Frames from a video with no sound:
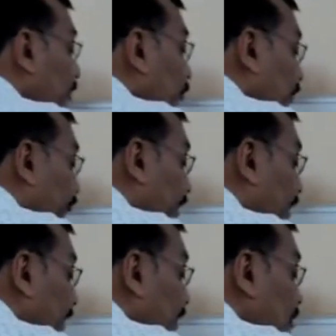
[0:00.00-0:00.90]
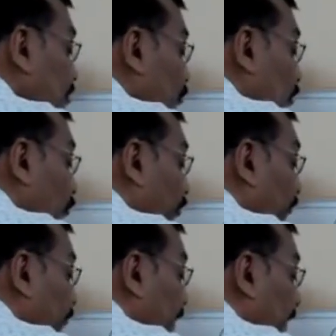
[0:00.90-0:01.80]
you define x is equal to
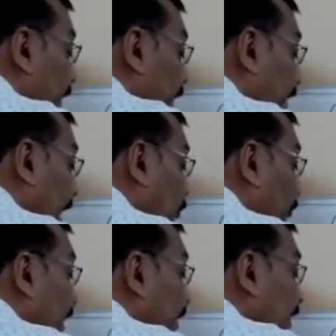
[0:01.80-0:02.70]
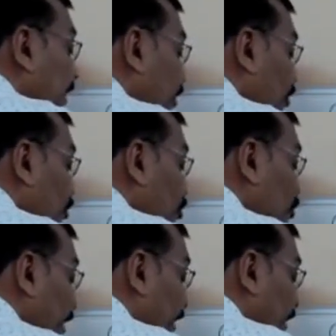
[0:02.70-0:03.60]
50, it automatically
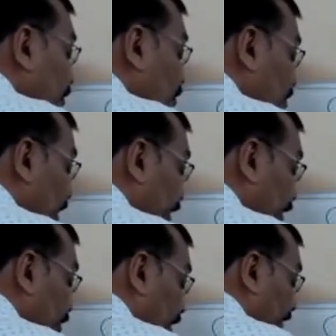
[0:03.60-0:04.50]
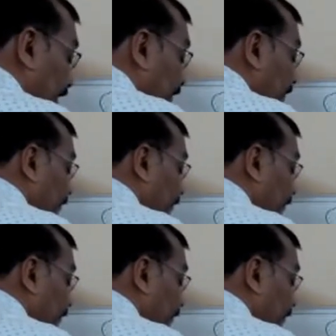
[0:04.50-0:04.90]
initiates this is the integer one,